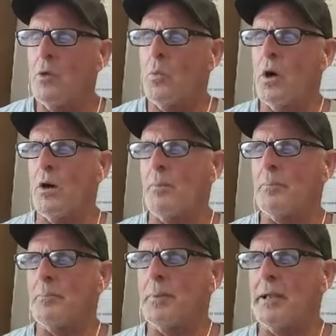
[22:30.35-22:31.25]

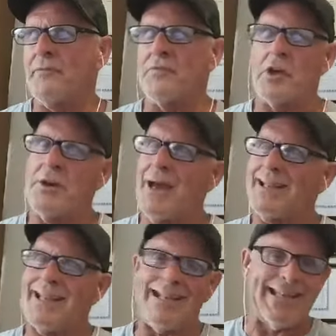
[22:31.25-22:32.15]
Well, if they're
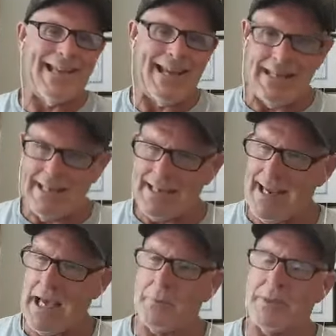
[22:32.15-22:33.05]
not eating any
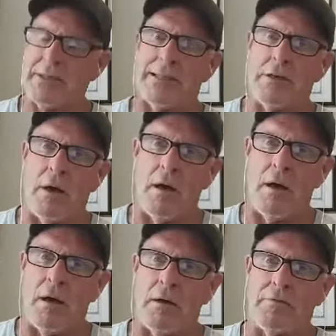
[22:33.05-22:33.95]
calories at
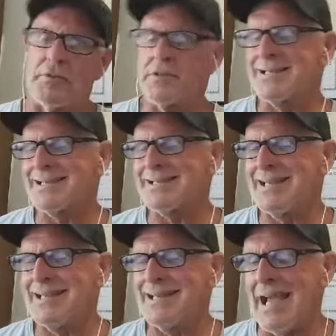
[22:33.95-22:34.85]
all for
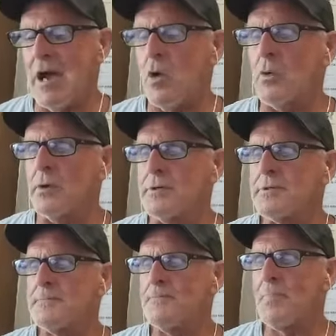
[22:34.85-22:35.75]
16 hours,
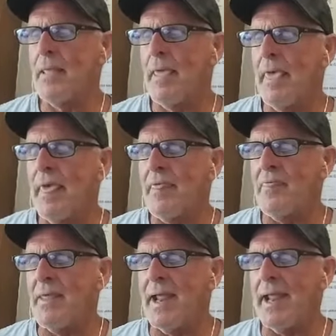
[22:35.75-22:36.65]

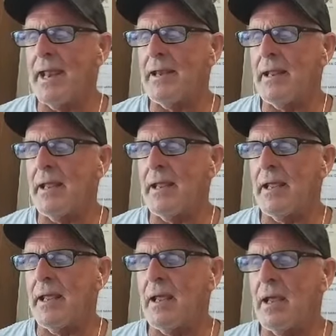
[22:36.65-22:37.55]
then
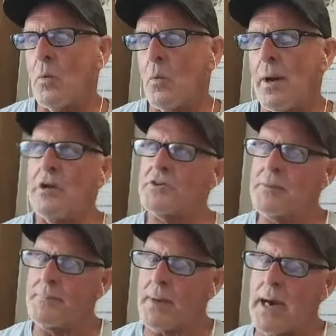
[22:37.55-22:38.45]
where's
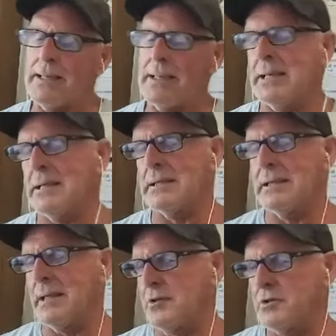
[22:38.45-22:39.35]
the body getting
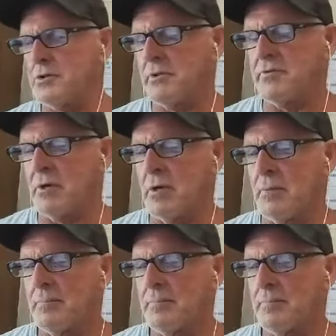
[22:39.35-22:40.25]
the energy from
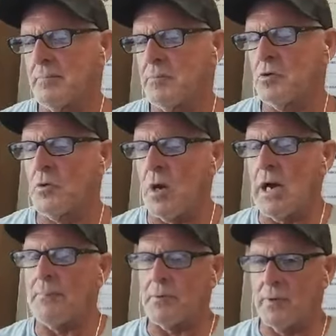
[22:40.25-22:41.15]
to
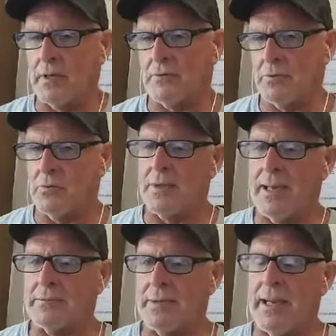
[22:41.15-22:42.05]
operate through
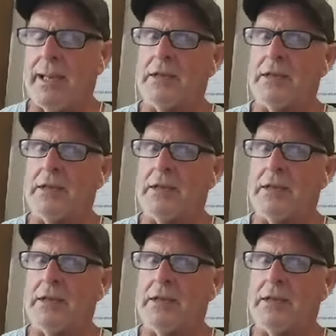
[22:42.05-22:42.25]
that day?